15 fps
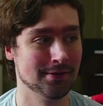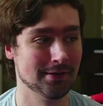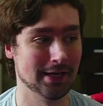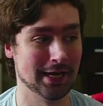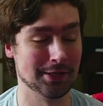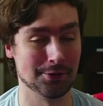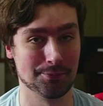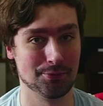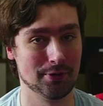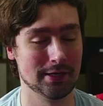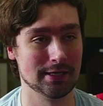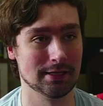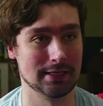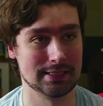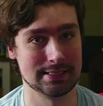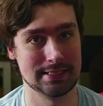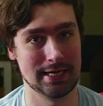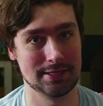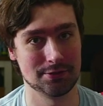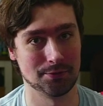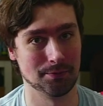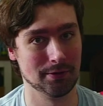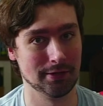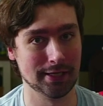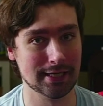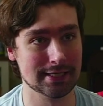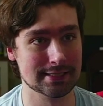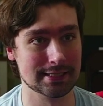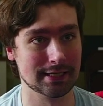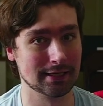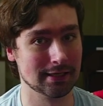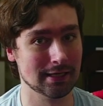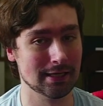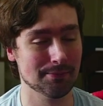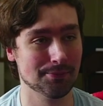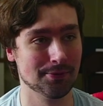And they're pretty, like, snakes are really easy to keep.